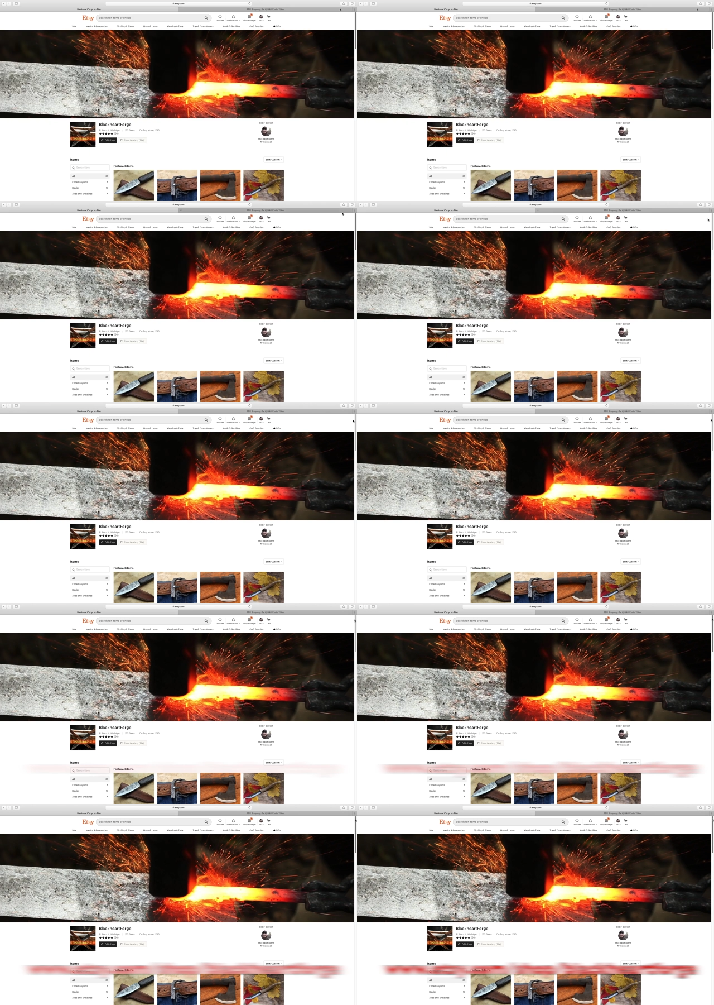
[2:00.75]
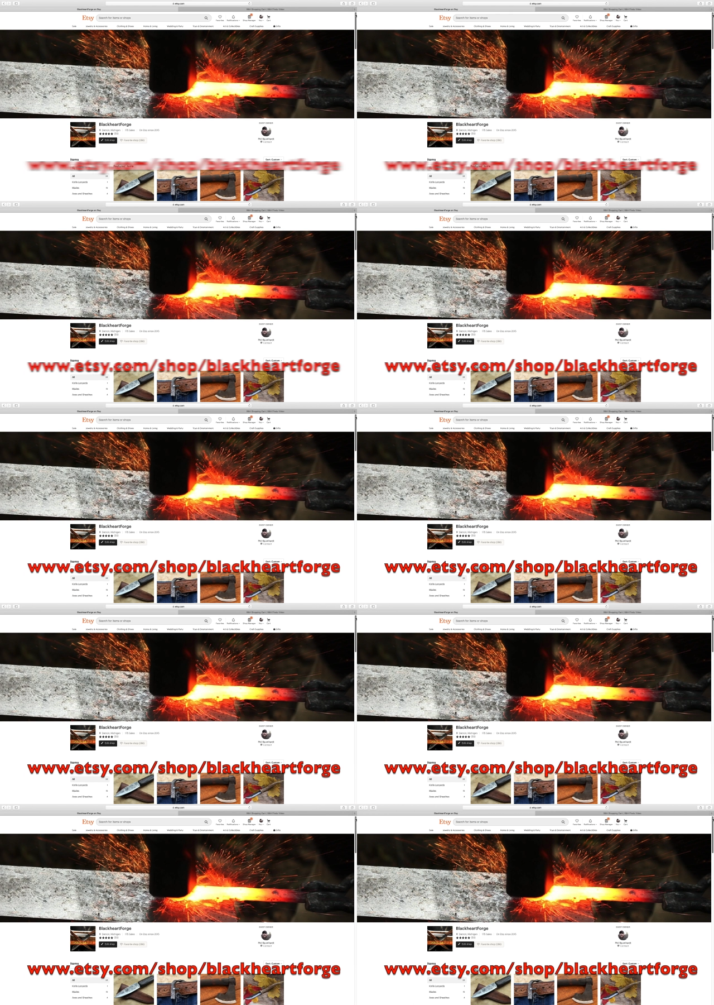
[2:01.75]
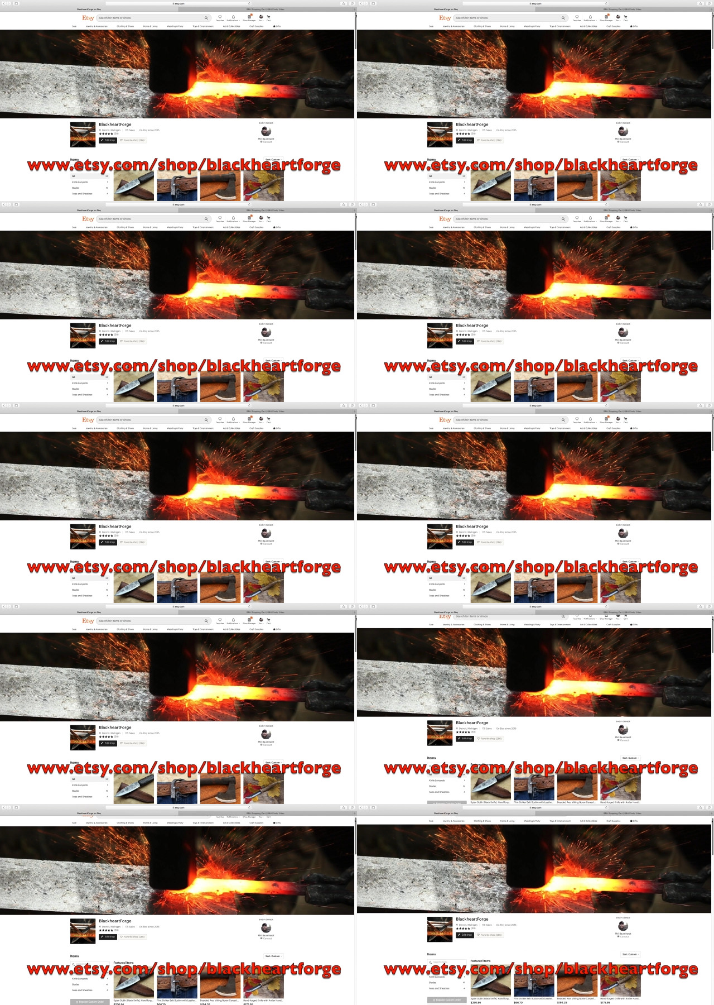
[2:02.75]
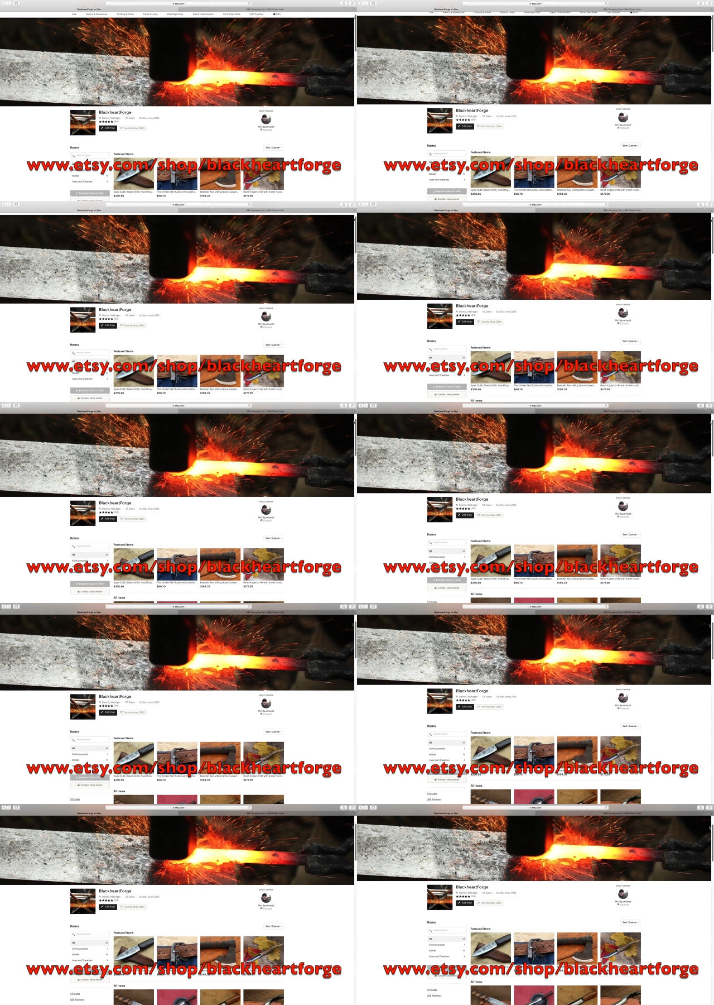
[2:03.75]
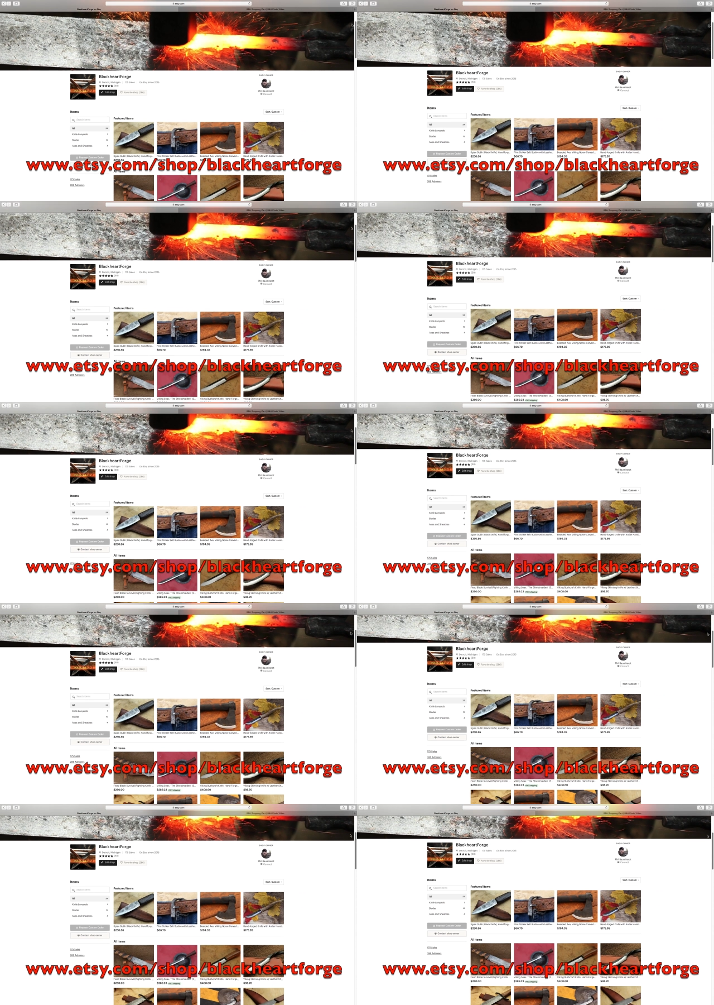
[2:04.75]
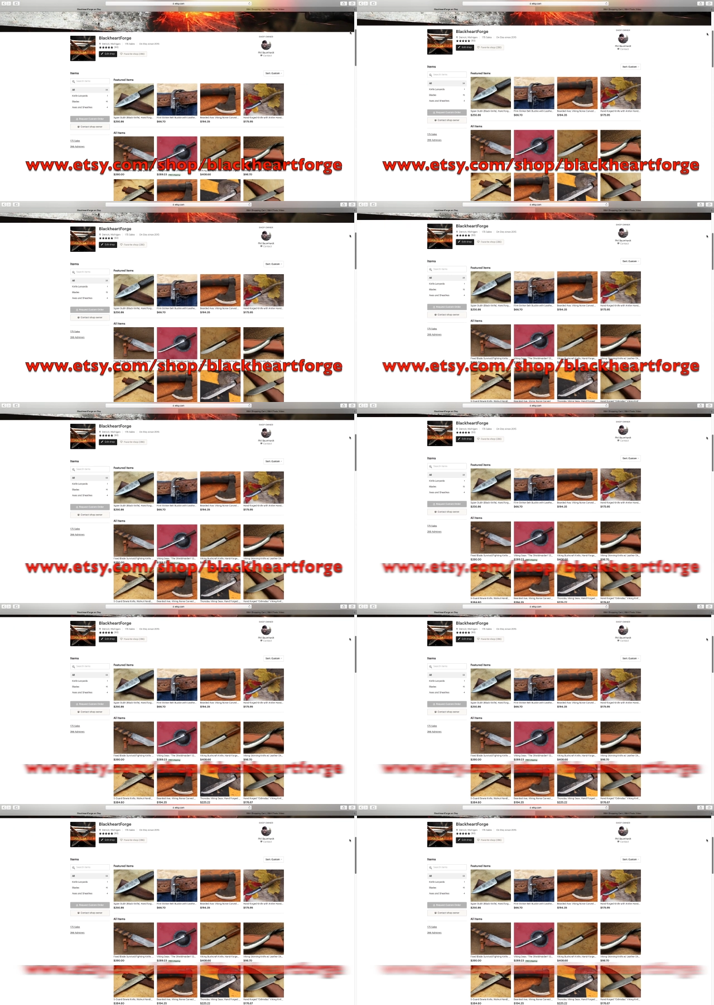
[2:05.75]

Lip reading: [unreadable: no face in view]